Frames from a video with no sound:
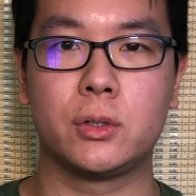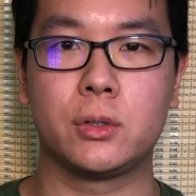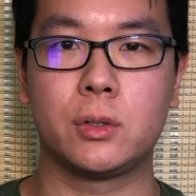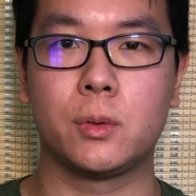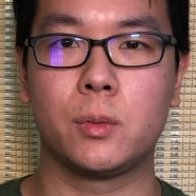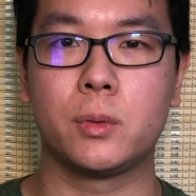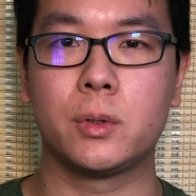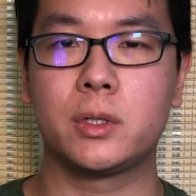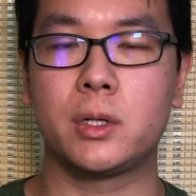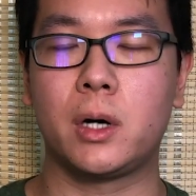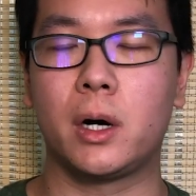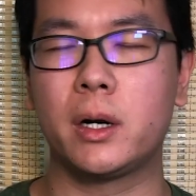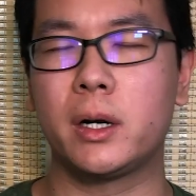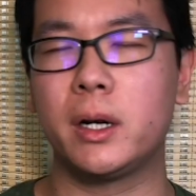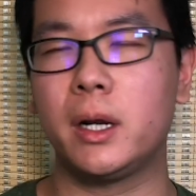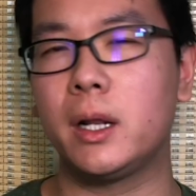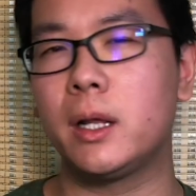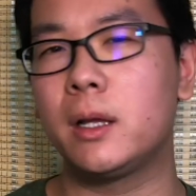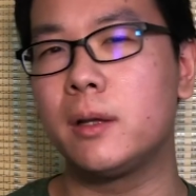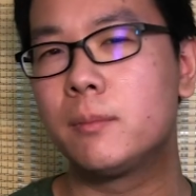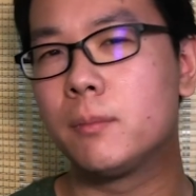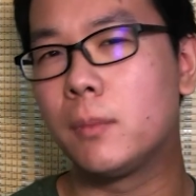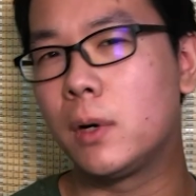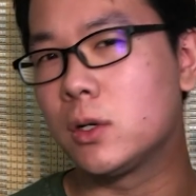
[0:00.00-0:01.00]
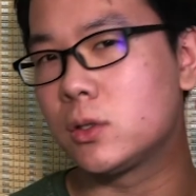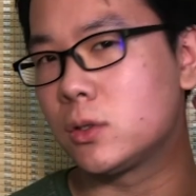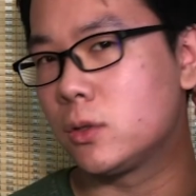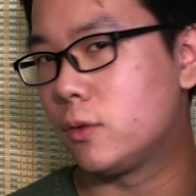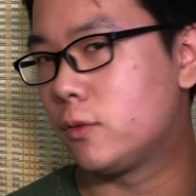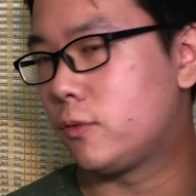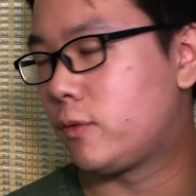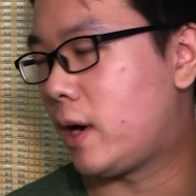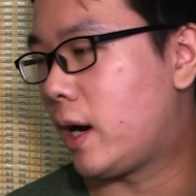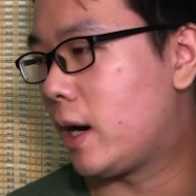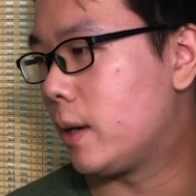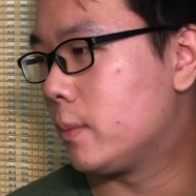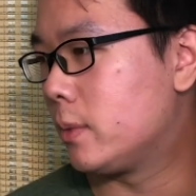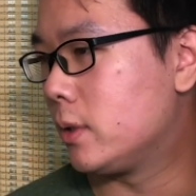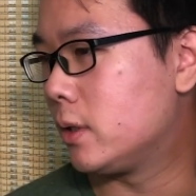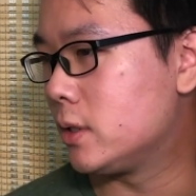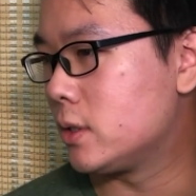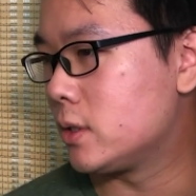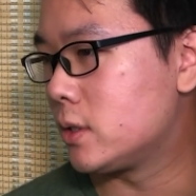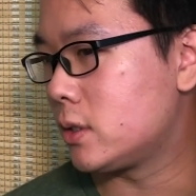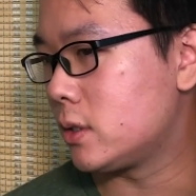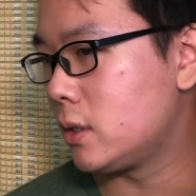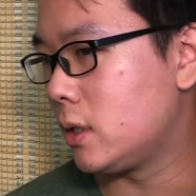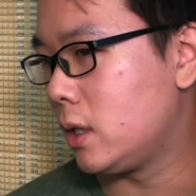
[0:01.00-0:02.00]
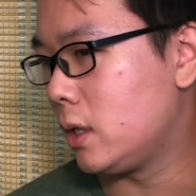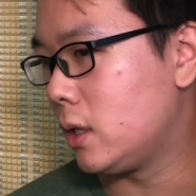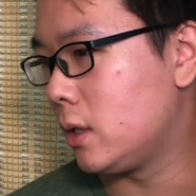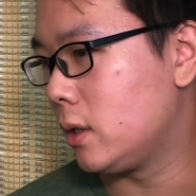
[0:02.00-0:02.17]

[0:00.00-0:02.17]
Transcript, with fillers: So we're targeting muscle fibers